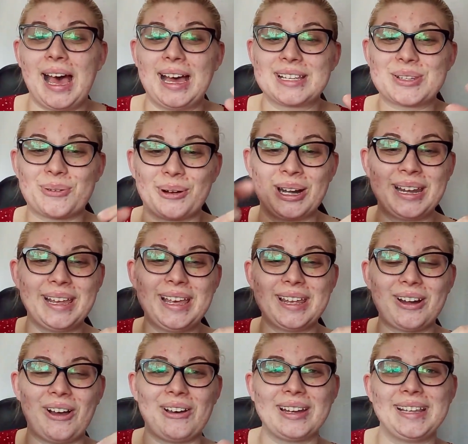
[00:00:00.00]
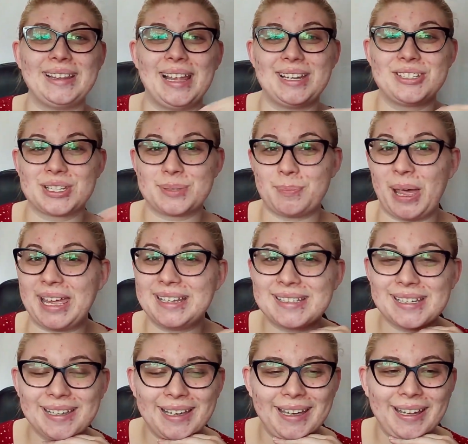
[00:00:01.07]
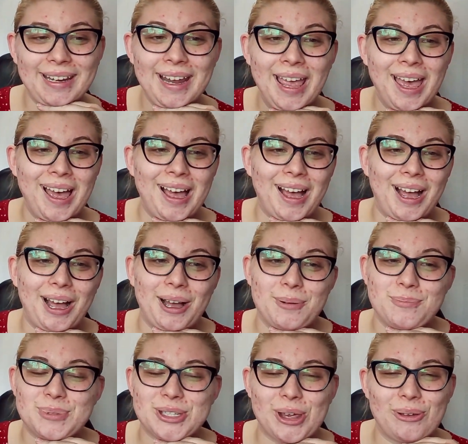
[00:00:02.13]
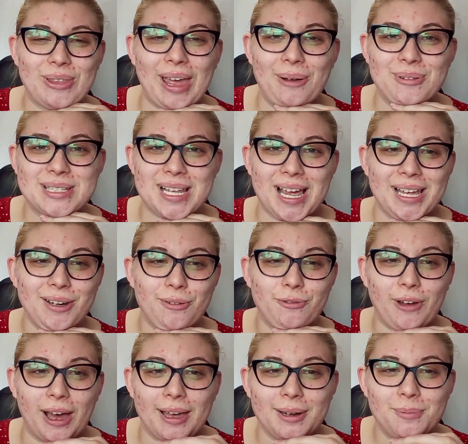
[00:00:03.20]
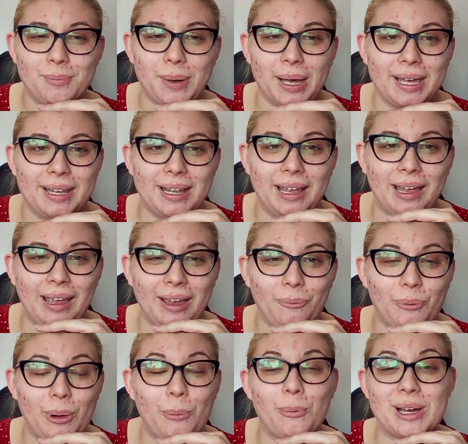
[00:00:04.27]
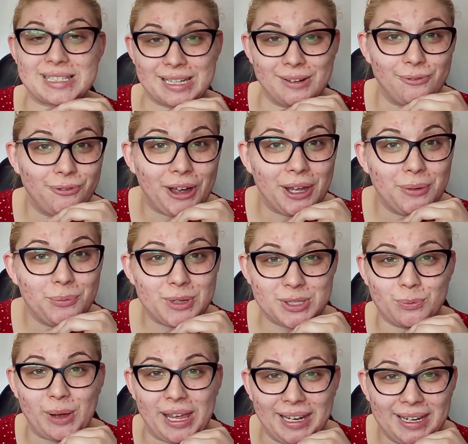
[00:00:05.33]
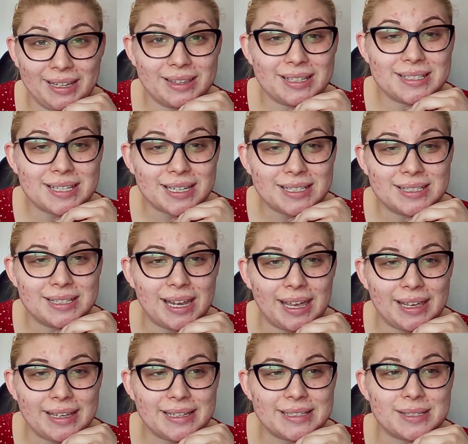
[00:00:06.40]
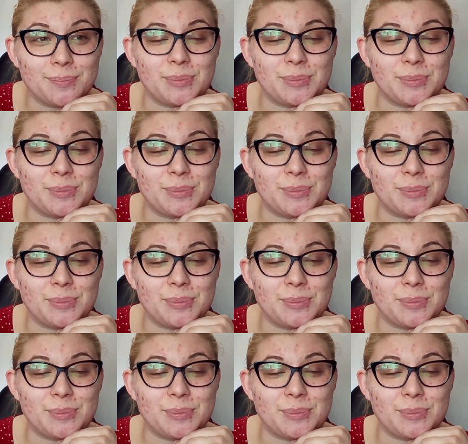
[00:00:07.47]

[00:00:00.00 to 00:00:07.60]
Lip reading: squirting it on and then just painting it. So that was kind of fun, but what wasn't fun was waiting the 6 days